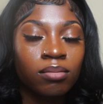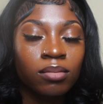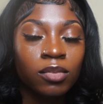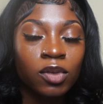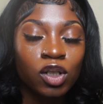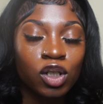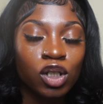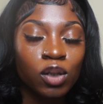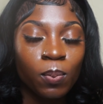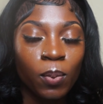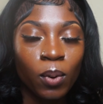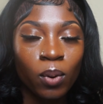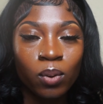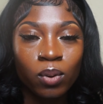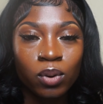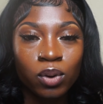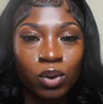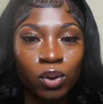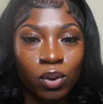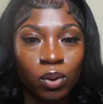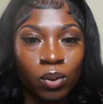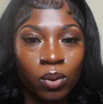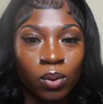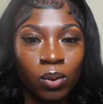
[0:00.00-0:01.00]
spoke
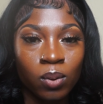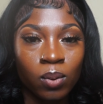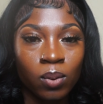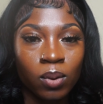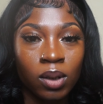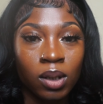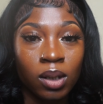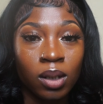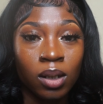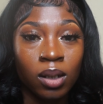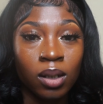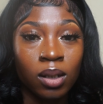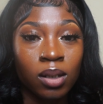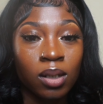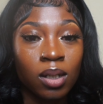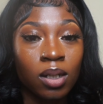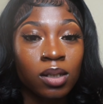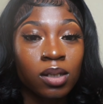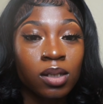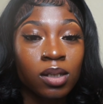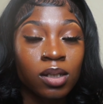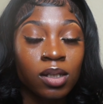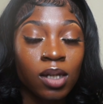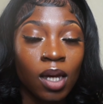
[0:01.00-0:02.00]
to the
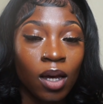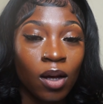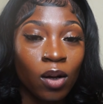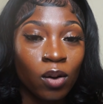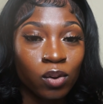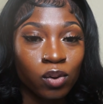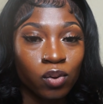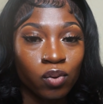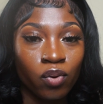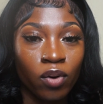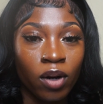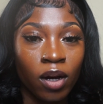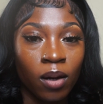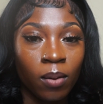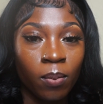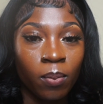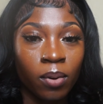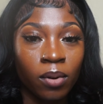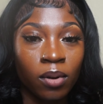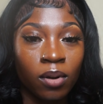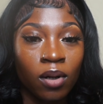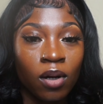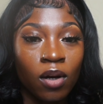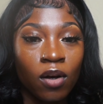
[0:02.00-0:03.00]
sales
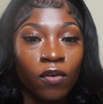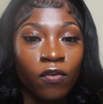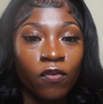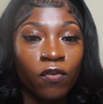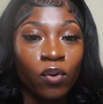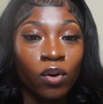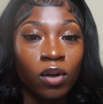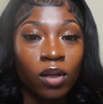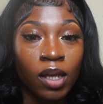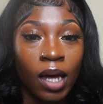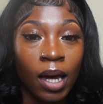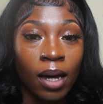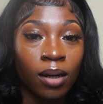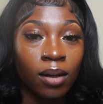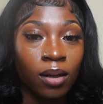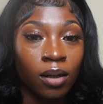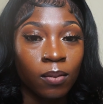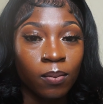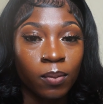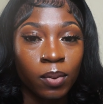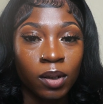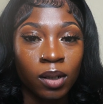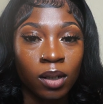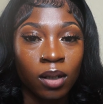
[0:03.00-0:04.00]
rep for that
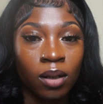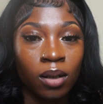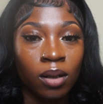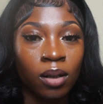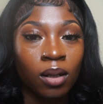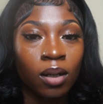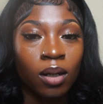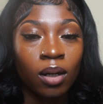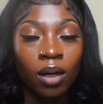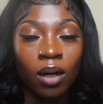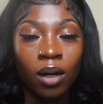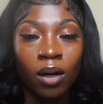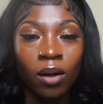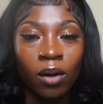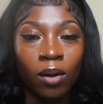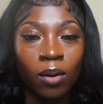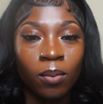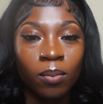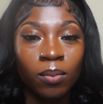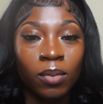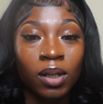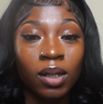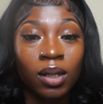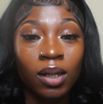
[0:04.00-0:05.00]
company,
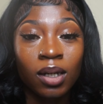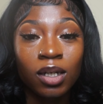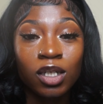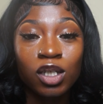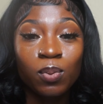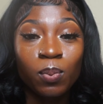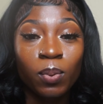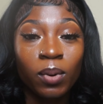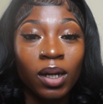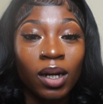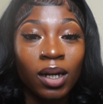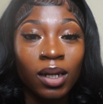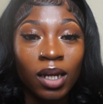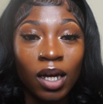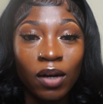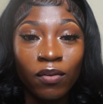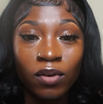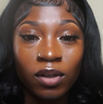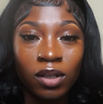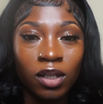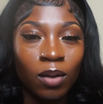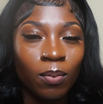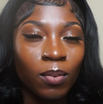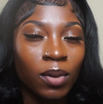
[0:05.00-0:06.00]
he explained
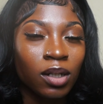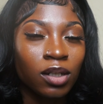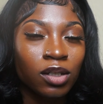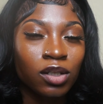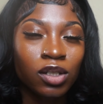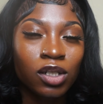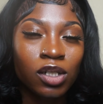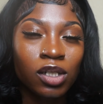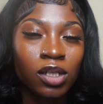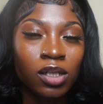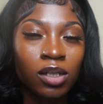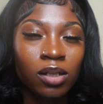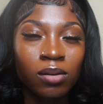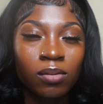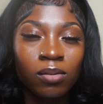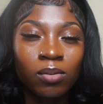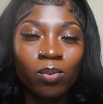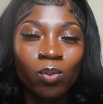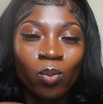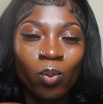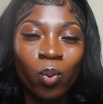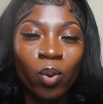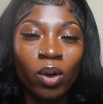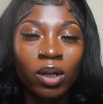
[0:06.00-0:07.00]
everything, but it just
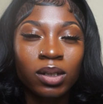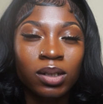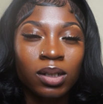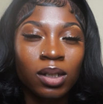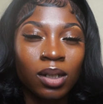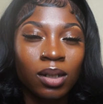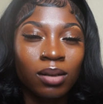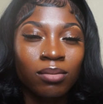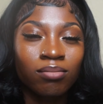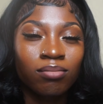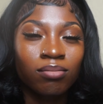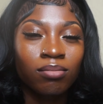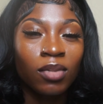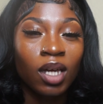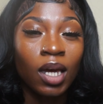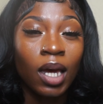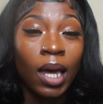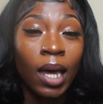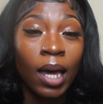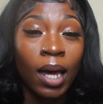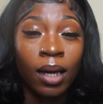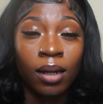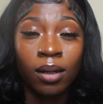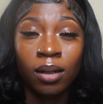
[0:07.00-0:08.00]
wasn't
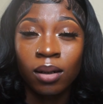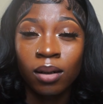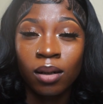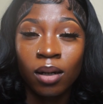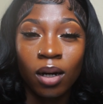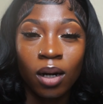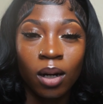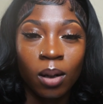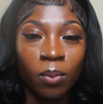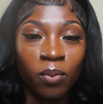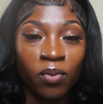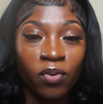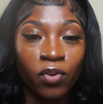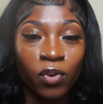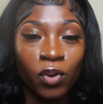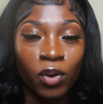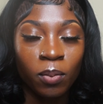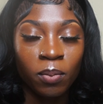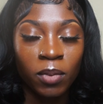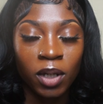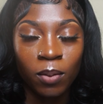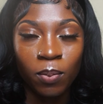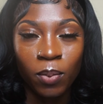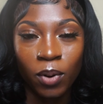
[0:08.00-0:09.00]
adding up for
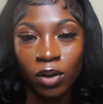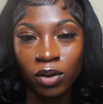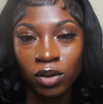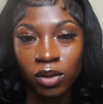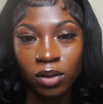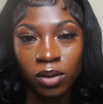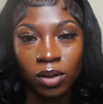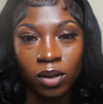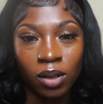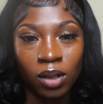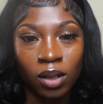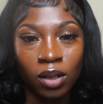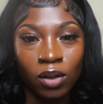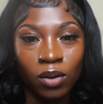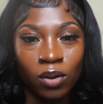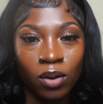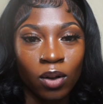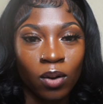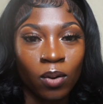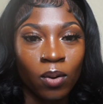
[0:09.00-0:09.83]
me personally. I